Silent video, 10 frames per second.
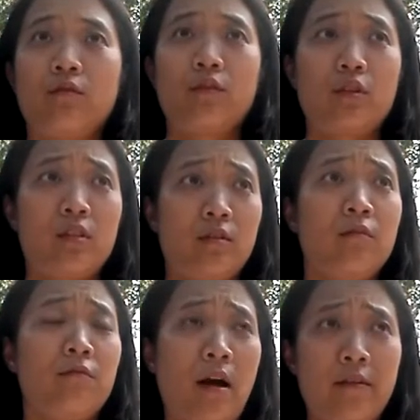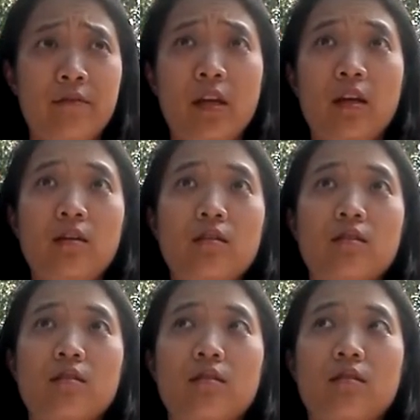for five
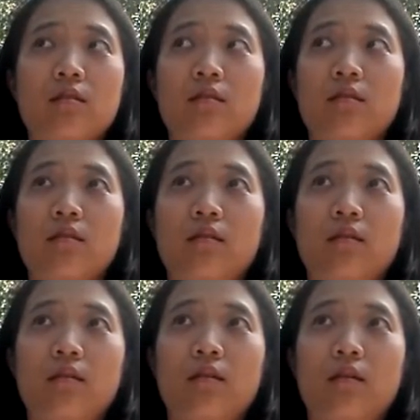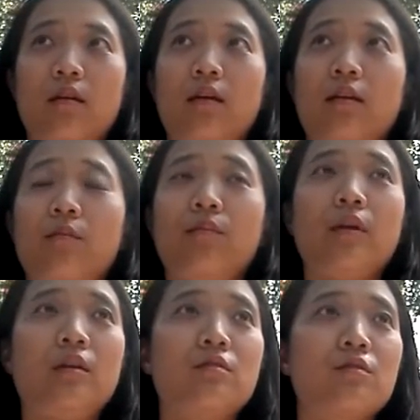days, and it
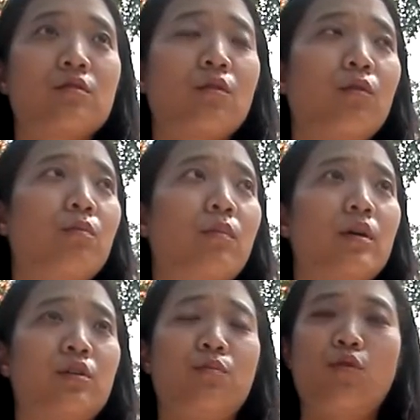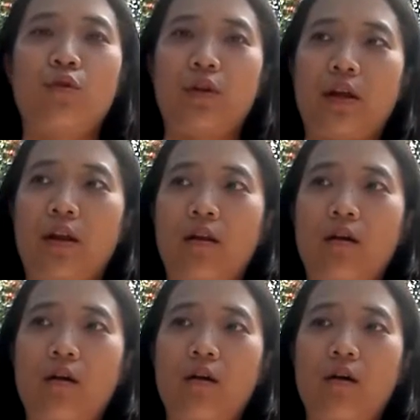means so much more than
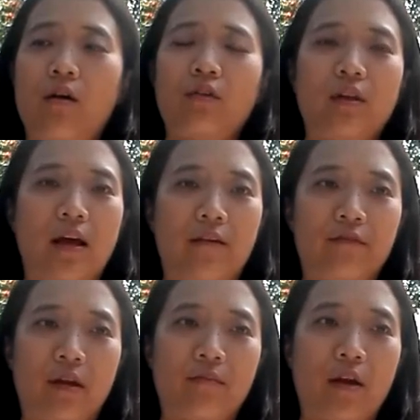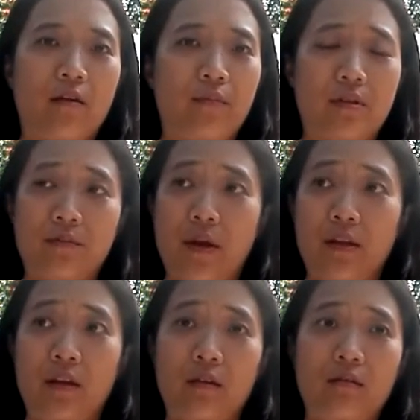all the lifetime that I've been
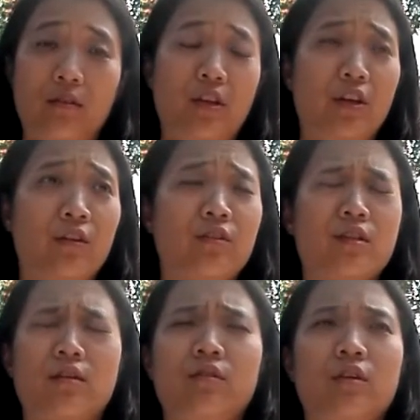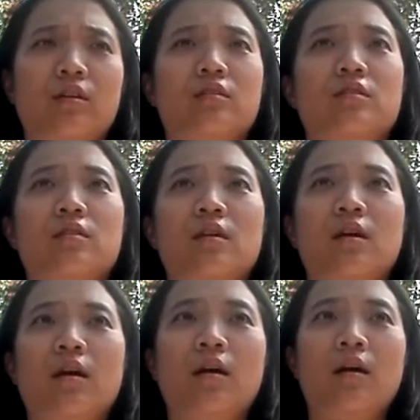spending years and years
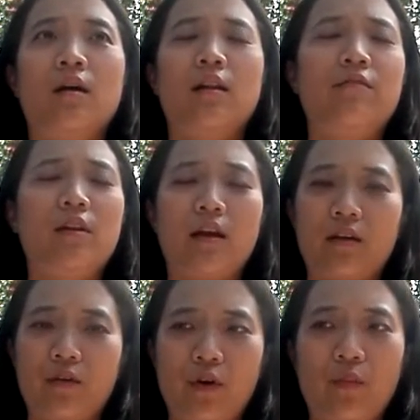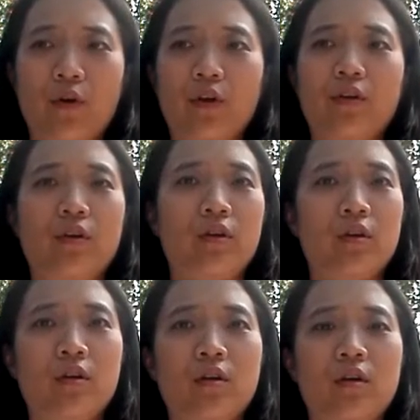living like a robot
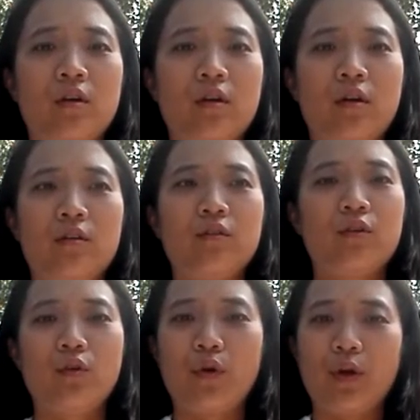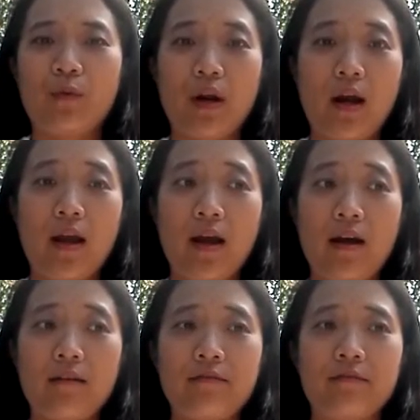not knowing what I
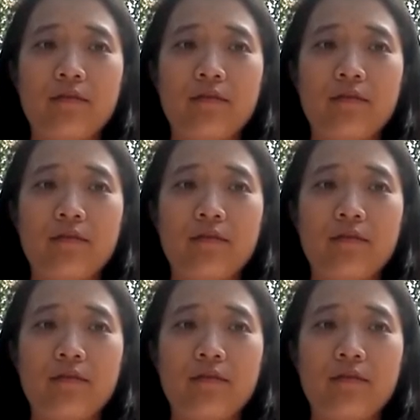have,